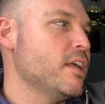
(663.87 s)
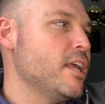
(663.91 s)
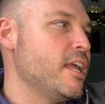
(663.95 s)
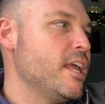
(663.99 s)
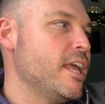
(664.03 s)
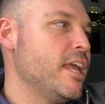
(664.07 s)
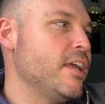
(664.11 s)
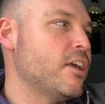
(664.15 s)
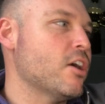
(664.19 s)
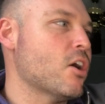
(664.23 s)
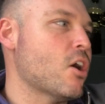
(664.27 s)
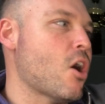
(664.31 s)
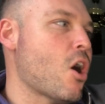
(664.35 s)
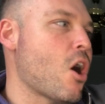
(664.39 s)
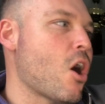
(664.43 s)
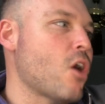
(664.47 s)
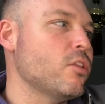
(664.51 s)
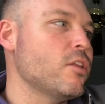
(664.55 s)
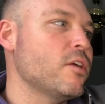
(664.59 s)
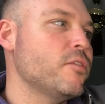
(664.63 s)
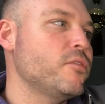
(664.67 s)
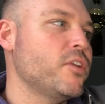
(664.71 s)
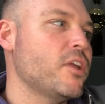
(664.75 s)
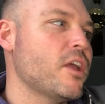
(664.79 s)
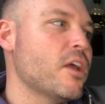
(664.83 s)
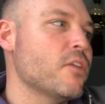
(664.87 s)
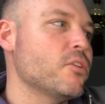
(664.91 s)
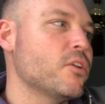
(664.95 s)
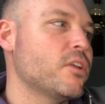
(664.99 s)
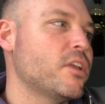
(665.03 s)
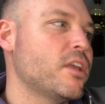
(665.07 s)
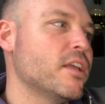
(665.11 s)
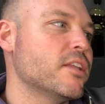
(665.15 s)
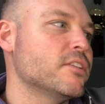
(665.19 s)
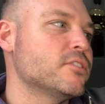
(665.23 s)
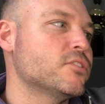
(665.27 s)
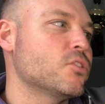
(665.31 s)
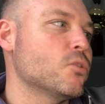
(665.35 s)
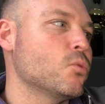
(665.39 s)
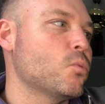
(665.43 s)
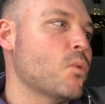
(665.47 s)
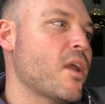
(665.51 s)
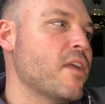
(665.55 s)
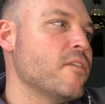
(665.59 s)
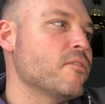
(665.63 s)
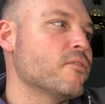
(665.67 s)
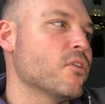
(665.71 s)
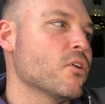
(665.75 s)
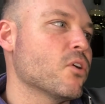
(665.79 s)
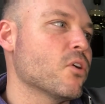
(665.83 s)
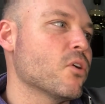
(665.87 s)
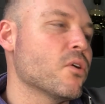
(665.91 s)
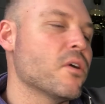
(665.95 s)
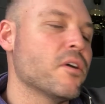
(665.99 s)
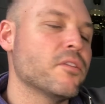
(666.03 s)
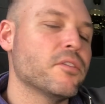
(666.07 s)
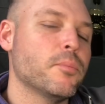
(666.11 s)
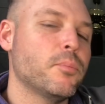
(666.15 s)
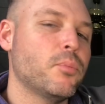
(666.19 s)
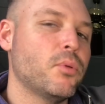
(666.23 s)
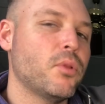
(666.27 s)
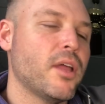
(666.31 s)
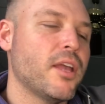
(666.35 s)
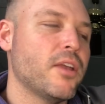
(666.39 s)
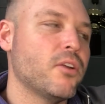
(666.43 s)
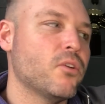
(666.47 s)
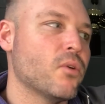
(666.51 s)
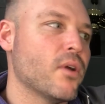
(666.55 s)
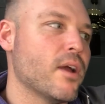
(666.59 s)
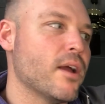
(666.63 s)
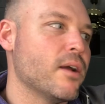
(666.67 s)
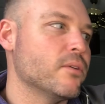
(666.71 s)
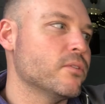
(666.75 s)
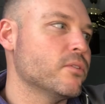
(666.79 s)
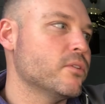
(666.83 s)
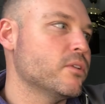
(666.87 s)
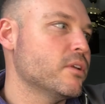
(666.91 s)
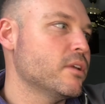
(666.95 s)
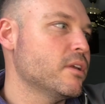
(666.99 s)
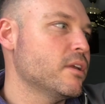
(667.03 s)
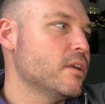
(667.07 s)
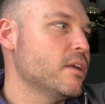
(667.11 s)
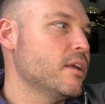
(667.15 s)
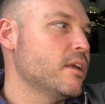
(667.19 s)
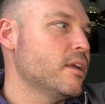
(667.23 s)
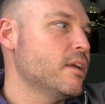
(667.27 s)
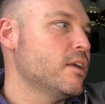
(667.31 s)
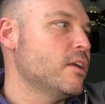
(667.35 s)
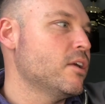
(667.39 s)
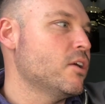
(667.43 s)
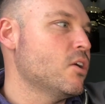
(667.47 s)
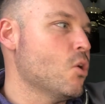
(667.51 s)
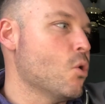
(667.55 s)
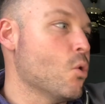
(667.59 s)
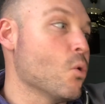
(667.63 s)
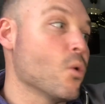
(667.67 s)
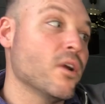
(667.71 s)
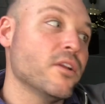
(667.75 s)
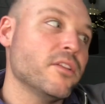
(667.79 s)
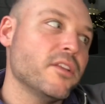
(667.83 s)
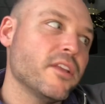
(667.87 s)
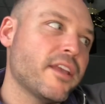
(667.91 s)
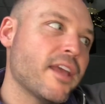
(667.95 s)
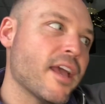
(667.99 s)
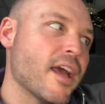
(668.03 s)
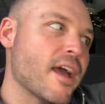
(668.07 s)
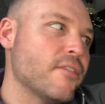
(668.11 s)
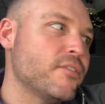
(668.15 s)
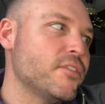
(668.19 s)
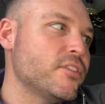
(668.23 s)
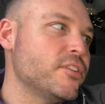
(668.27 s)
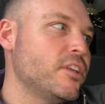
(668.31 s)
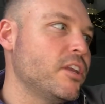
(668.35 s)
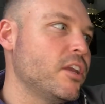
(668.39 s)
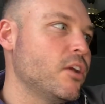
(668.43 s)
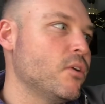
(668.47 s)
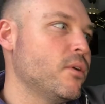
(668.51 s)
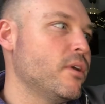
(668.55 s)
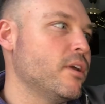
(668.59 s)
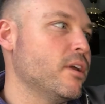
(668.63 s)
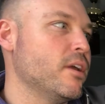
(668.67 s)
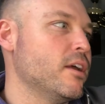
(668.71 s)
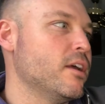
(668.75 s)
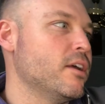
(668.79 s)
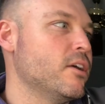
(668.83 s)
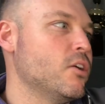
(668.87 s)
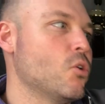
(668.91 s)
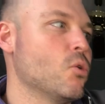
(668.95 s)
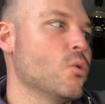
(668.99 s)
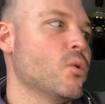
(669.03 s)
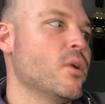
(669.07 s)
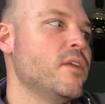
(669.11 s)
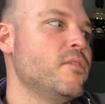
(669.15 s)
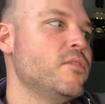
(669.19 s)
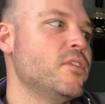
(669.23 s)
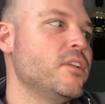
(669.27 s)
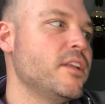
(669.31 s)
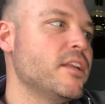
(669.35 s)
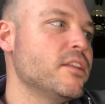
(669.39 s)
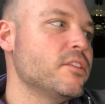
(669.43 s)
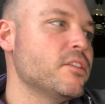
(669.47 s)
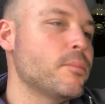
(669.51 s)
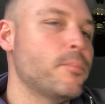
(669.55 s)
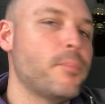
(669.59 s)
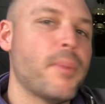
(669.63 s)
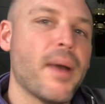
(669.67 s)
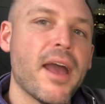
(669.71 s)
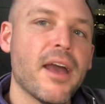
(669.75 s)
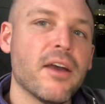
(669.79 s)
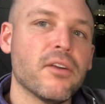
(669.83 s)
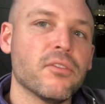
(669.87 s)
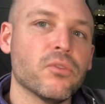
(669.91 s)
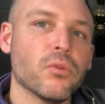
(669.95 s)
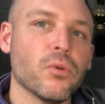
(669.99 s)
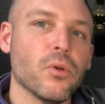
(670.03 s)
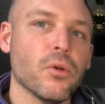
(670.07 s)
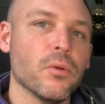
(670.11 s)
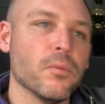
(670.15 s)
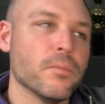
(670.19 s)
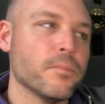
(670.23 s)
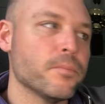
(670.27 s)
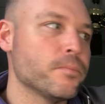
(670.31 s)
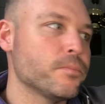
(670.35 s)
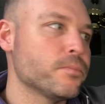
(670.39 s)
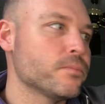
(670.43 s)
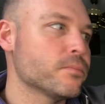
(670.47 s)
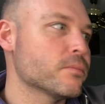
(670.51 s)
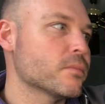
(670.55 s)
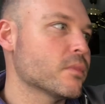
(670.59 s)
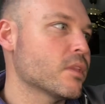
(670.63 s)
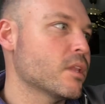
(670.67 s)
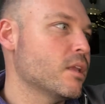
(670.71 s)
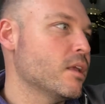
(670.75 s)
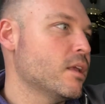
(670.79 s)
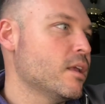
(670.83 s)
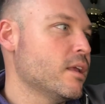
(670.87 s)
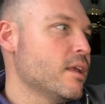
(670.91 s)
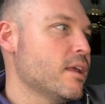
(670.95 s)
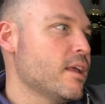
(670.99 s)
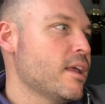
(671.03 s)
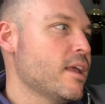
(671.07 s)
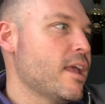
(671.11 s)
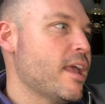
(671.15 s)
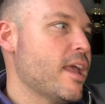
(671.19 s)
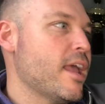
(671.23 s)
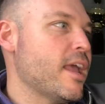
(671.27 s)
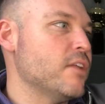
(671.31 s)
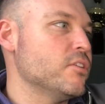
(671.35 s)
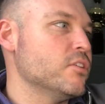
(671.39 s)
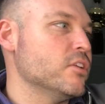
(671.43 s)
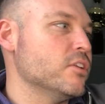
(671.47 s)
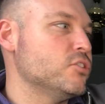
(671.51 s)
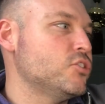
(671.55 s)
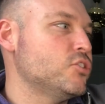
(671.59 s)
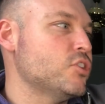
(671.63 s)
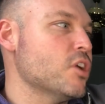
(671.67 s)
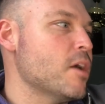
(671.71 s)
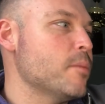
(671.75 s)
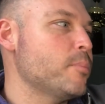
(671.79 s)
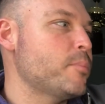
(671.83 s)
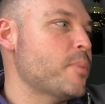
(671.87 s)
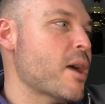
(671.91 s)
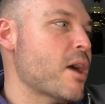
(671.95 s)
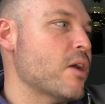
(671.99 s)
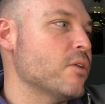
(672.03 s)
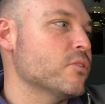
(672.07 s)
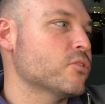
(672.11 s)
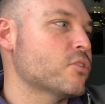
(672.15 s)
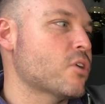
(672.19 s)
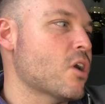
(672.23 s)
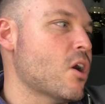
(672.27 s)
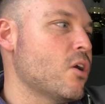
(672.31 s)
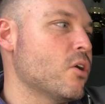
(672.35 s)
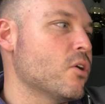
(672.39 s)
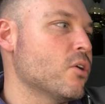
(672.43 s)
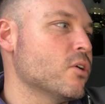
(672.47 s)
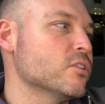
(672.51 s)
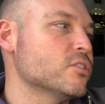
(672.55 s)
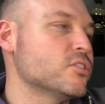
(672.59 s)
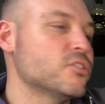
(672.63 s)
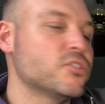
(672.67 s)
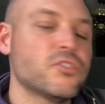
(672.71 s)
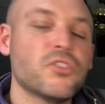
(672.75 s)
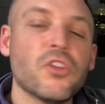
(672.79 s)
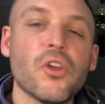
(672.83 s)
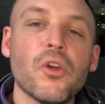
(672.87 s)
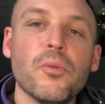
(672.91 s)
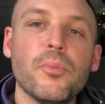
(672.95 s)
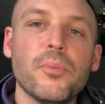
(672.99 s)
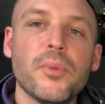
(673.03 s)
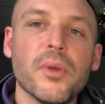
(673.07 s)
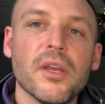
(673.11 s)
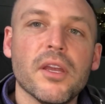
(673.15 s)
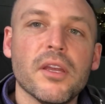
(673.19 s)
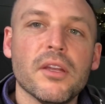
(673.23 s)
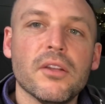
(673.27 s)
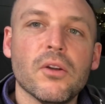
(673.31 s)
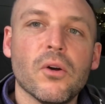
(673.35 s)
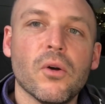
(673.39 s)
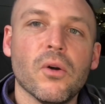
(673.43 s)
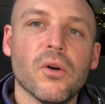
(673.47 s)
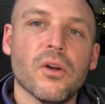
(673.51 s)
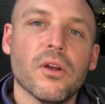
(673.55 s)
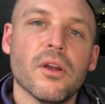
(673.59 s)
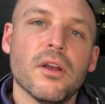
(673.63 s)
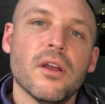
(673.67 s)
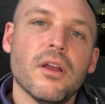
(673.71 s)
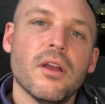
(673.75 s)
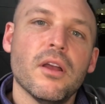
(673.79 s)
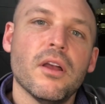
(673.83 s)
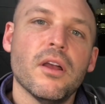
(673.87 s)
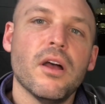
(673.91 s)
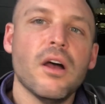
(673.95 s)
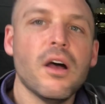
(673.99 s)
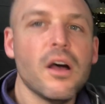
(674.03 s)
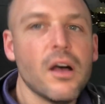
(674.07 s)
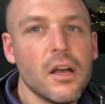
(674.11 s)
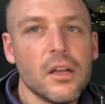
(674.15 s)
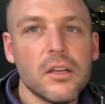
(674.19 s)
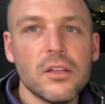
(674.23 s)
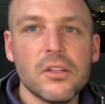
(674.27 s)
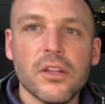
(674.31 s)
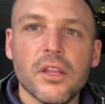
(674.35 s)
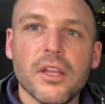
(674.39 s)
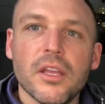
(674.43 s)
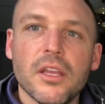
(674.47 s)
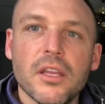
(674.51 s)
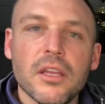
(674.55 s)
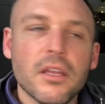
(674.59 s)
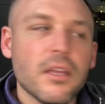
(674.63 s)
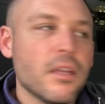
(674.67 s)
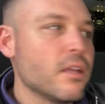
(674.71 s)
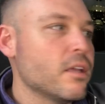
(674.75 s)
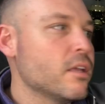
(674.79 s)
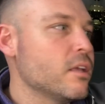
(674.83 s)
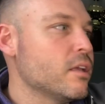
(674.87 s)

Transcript: He got all of the other kids to wait for her on the playground, or in the cafeteria, or even in the bathroom, and to jump out and call her stupid or ugly.